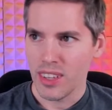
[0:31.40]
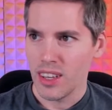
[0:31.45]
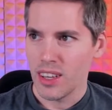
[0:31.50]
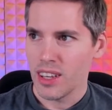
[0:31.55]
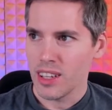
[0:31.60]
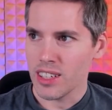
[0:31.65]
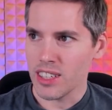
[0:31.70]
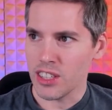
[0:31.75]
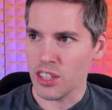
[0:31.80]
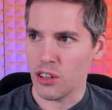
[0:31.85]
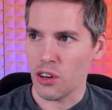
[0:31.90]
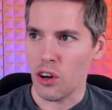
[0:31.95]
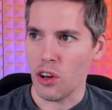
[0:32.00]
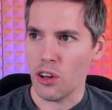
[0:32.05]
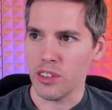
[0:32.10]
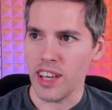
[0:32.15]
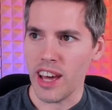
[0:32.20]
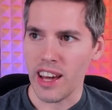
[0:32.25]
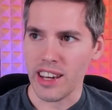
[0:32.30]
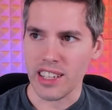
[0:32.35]
because their
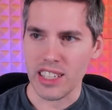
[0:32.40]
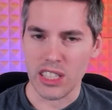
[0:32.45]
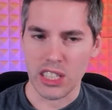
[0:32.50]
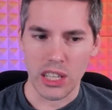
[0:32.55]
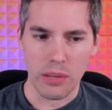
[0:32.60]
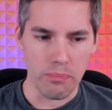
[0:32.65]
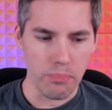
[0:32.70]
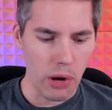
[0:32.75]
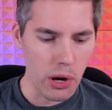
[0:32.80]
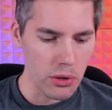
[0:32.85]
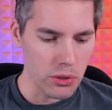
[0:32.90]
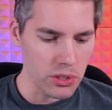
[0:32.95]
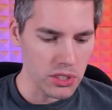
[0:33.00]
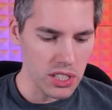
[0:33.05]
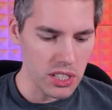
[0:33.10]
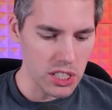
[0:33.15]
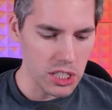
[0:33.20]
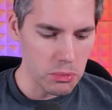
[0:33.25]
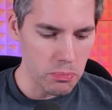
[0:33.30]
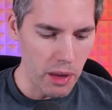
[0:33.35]
whole deck is
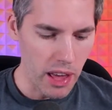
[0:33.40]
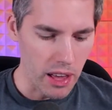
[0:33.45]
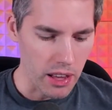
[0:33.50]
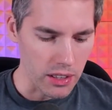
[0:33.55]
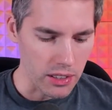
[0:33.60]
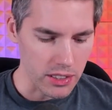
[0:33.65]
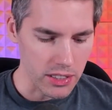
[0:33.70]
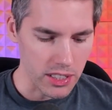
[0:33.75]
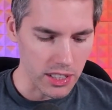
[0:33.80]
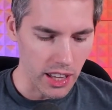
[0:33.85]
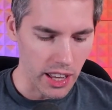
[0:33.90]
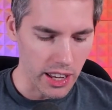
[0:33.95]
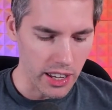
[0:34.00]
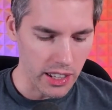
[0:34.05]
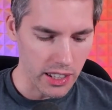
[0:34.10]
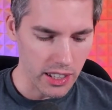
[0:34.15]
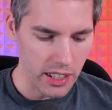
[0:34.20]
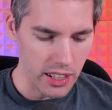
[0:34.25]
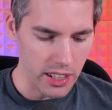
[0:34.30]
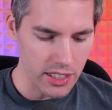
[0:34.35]
composed of spells
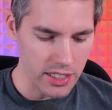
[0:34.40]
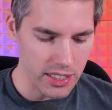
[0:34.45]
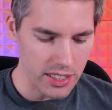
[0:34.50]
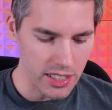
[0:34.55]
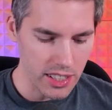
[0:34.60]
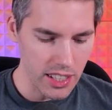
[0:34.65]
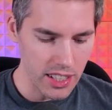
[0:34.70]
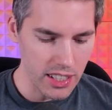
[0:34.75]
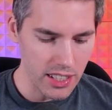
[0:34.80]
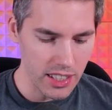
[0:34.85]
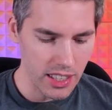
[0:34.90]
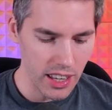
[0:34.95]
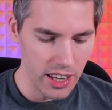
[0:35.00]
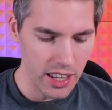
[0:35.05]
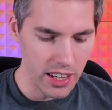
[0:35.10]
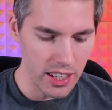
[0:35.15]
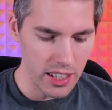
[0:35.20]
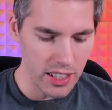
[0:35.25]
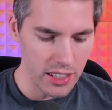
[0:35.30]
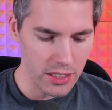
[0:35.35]
like uh, Sea
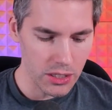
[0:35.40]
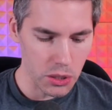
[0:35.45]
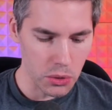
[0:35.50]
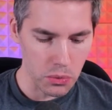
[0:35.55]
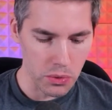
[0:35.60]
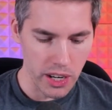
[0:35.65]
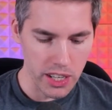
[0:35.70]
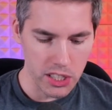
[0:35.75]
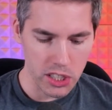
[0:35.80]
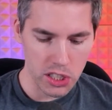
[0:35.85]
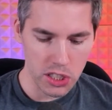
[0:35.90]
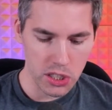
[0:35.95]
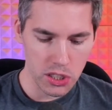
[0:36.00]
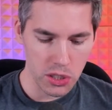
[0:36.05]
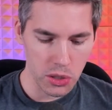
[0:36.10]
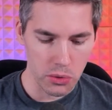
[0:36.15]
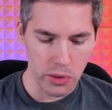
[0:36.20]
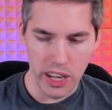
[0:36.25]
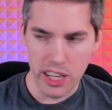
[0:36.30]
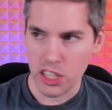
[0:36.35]
Gate
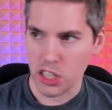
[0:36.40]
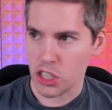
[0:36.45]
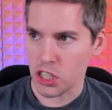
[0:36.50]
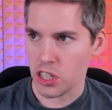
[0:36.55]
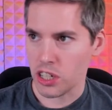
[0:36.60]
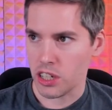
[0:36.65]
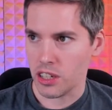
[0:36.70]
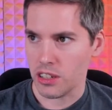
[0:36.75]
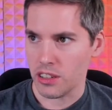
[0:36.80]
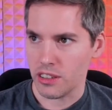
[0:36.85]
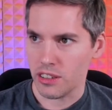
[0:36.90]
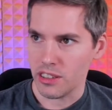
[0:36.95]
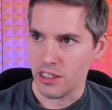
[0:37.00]
Restoration,